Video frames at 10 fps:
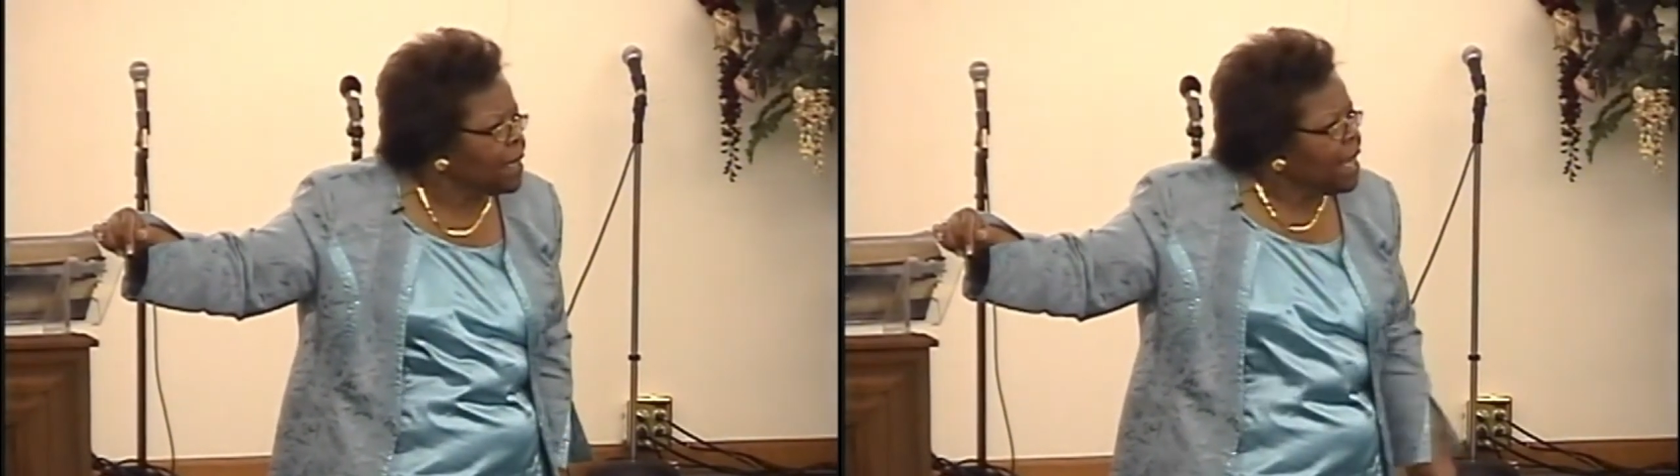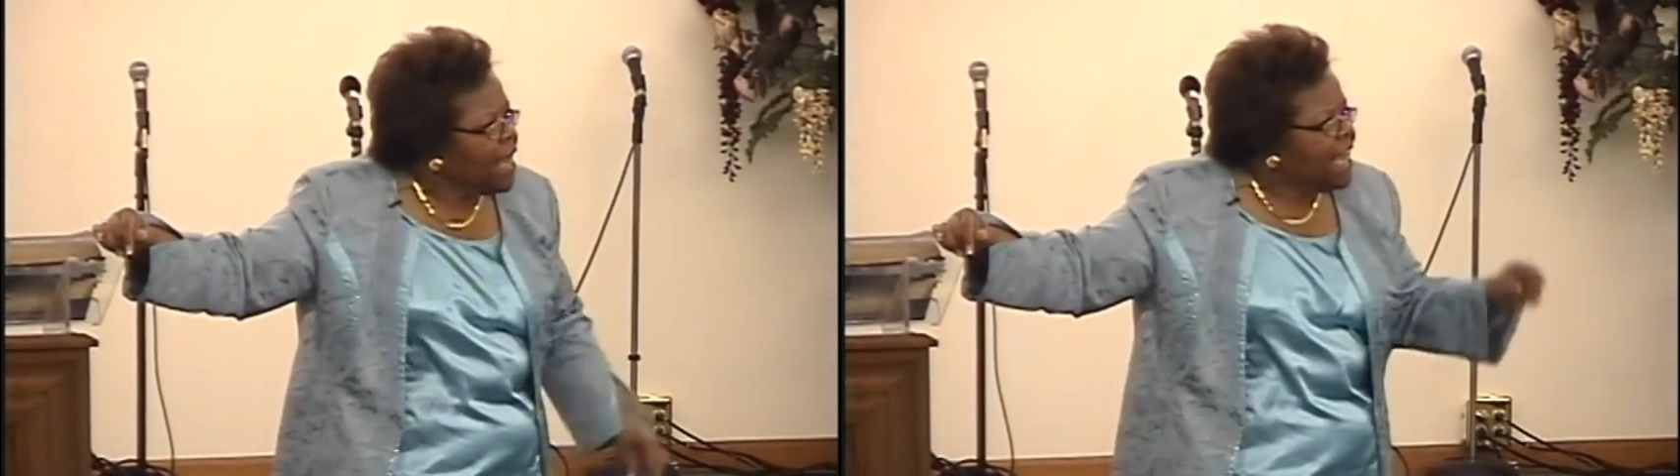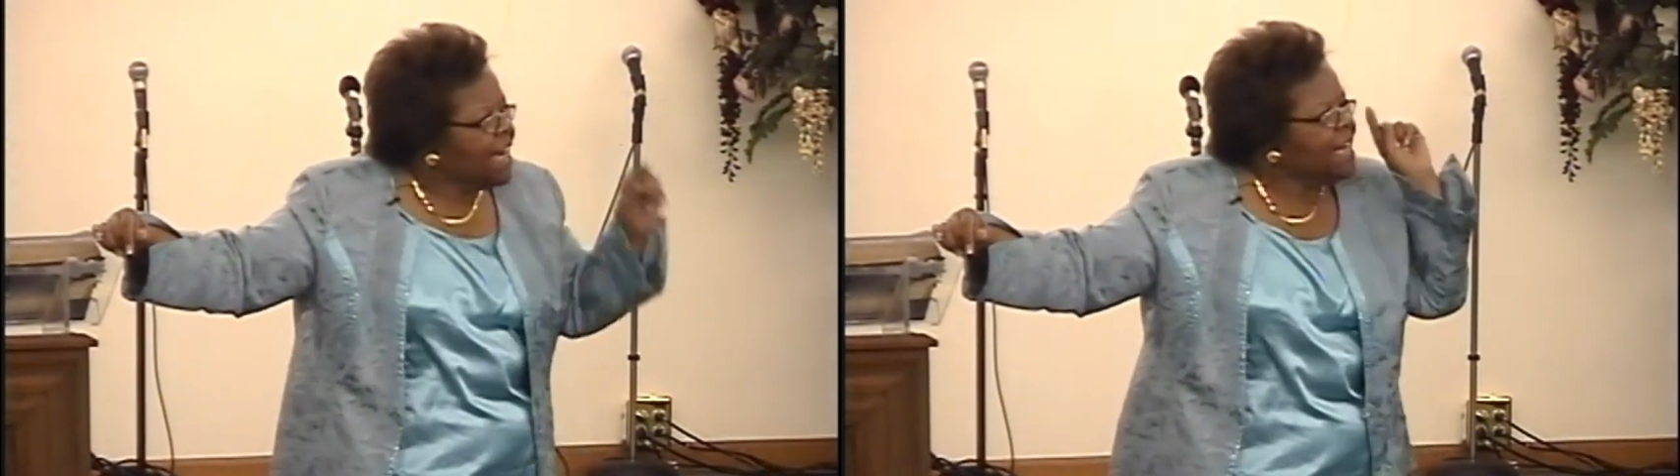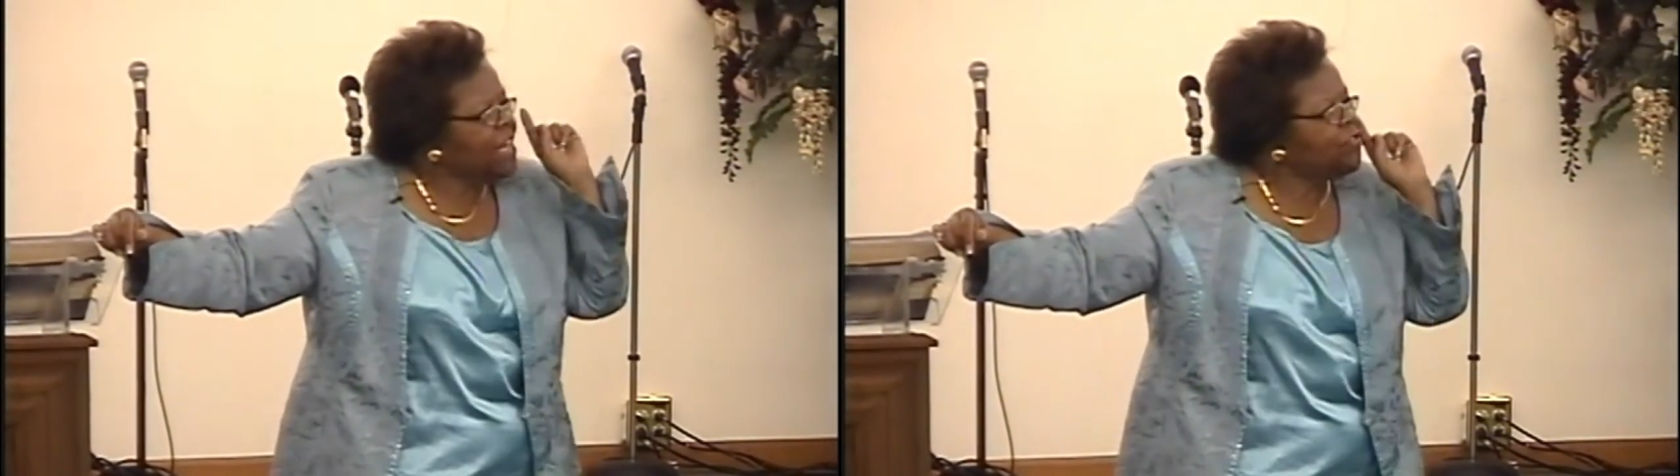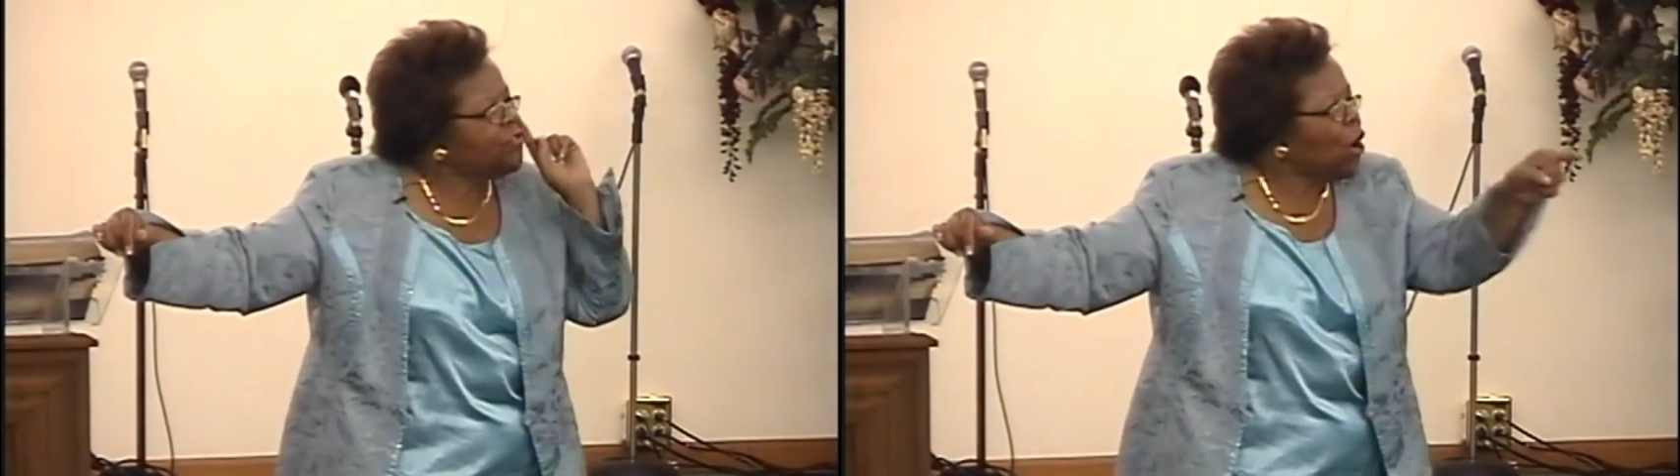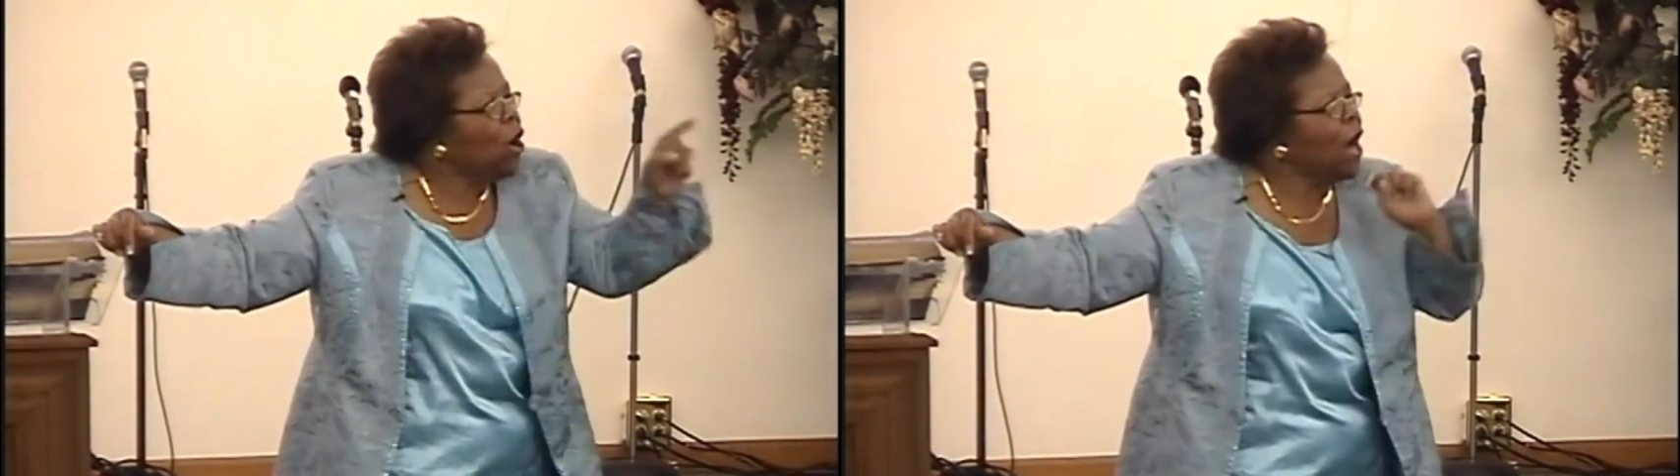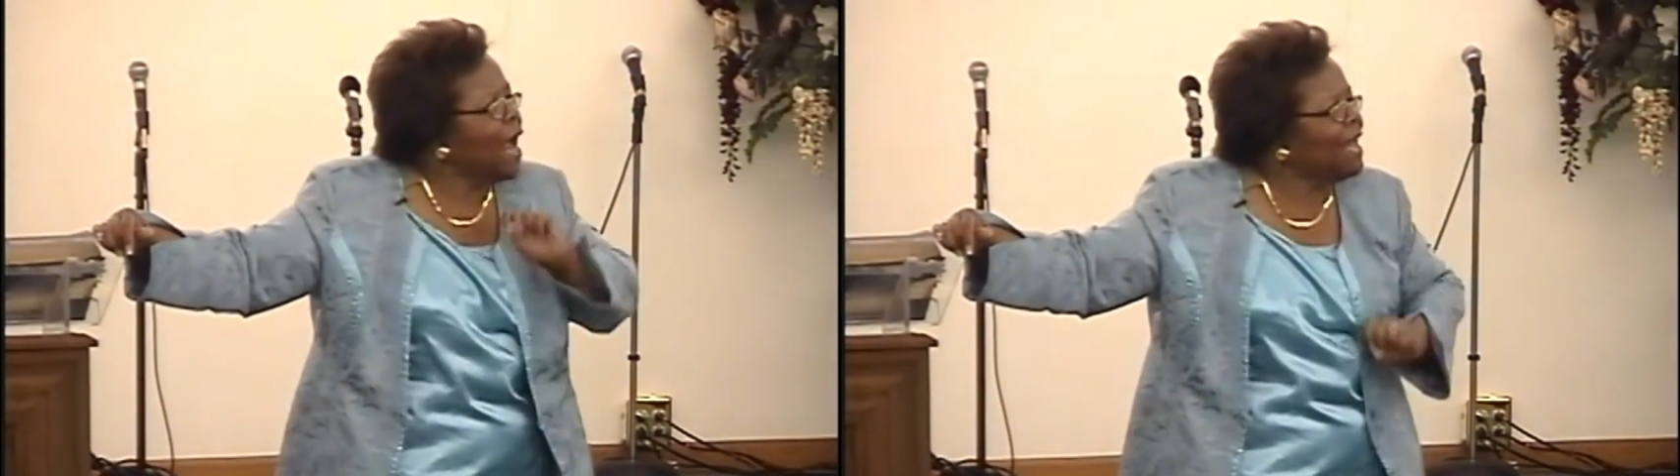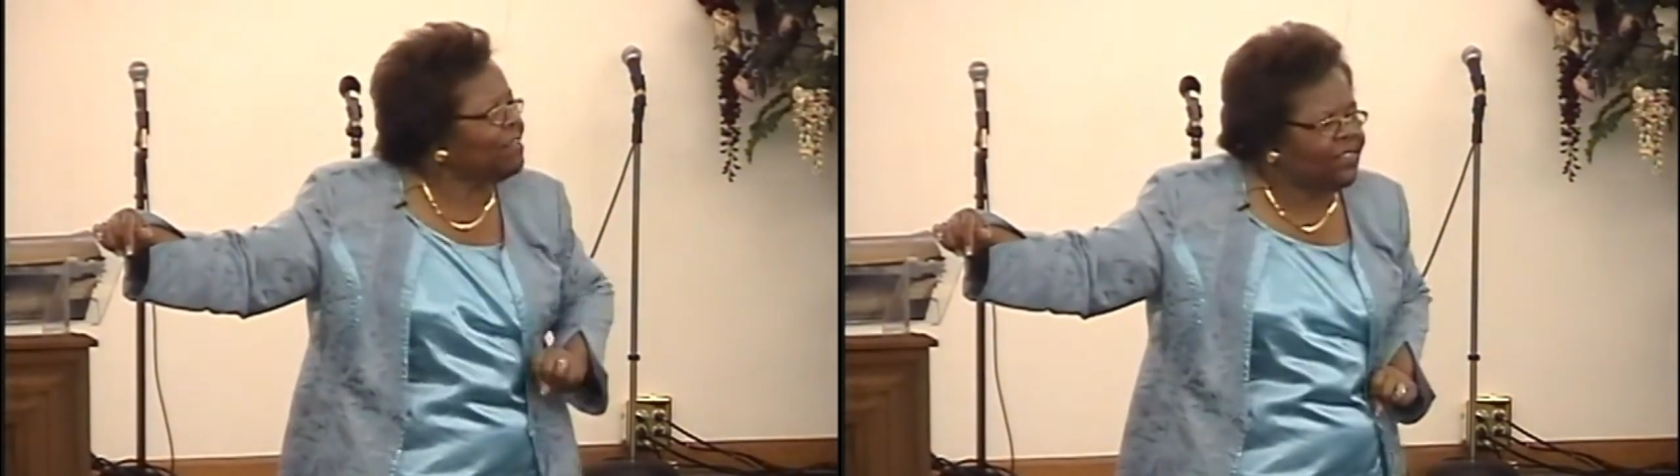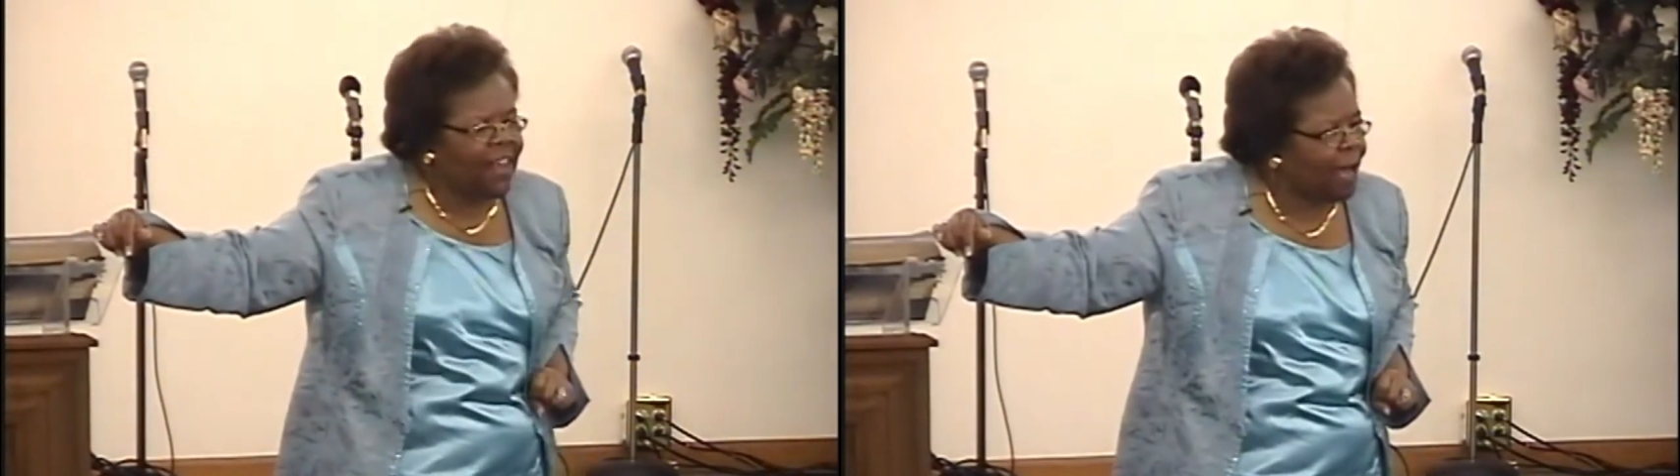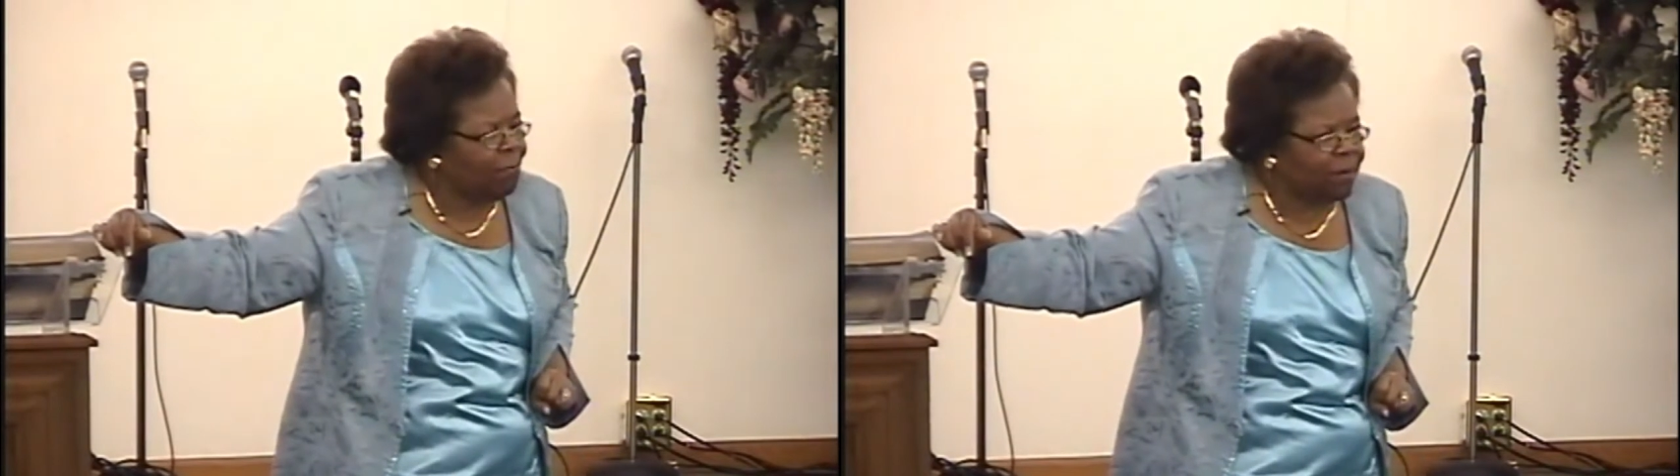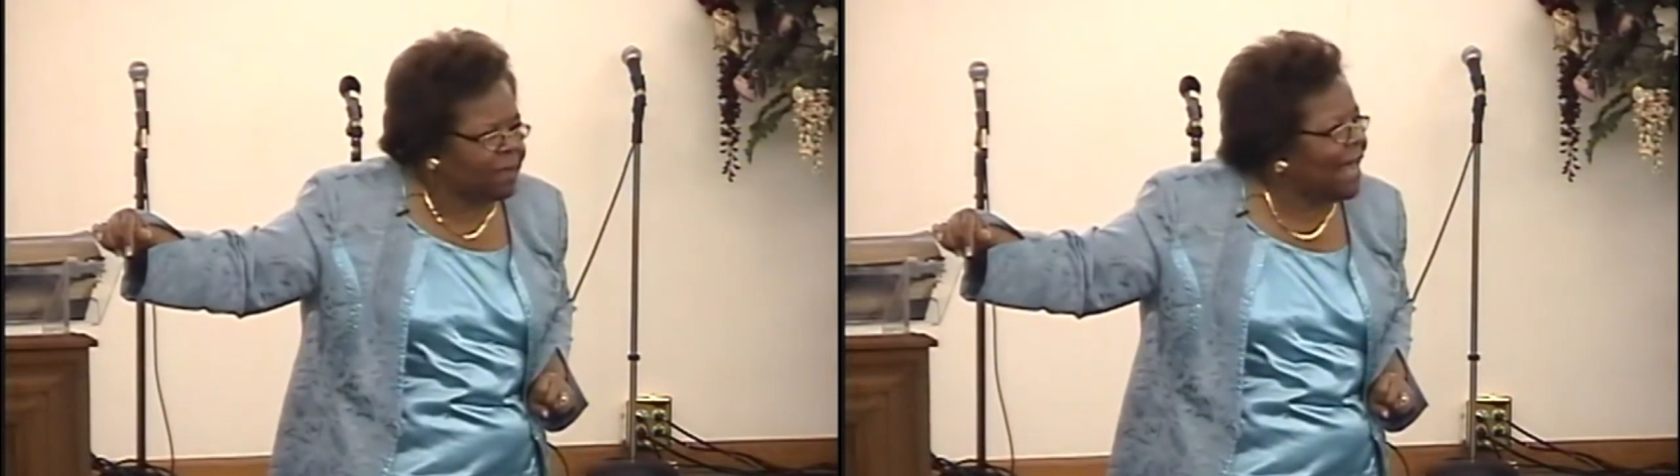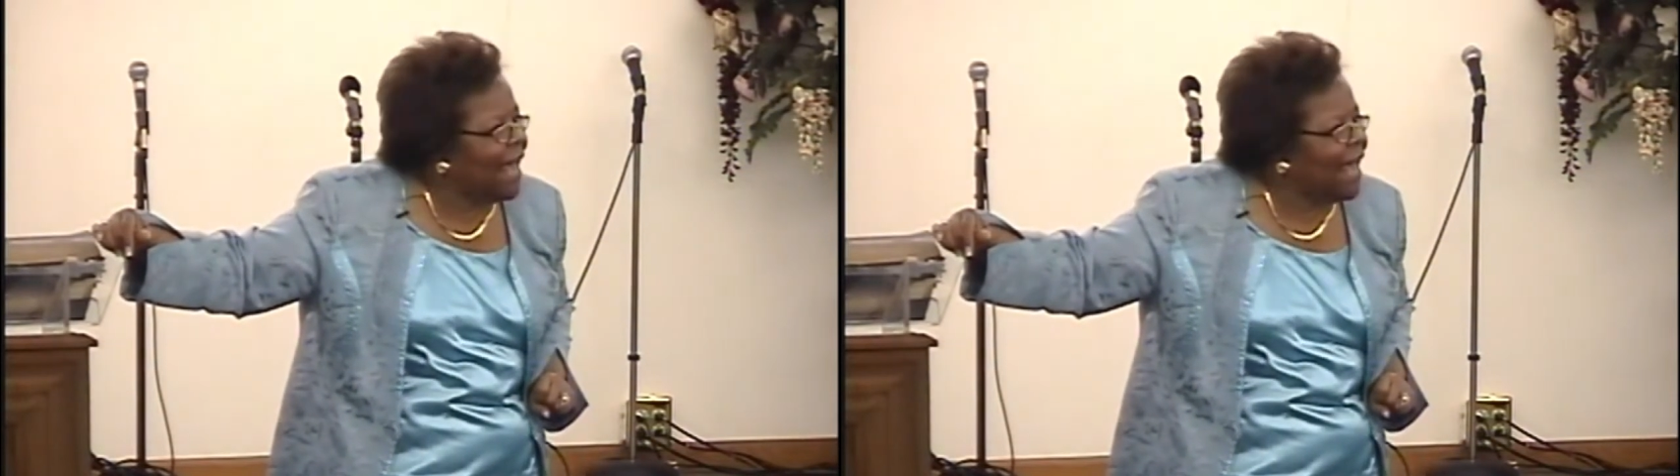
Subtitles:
It needs your example